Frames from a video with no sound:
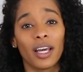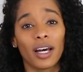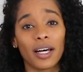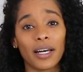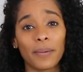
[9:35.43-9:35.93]

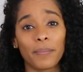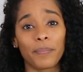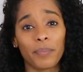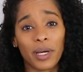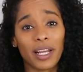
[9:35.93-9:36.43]

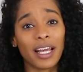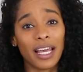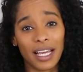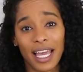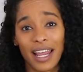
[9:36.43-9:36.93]
But
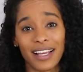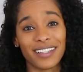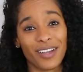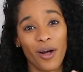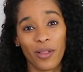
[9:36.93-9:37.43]
again,
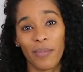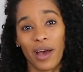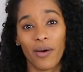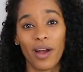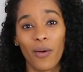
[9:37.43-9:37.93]
it's all
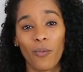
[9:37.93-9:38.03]
about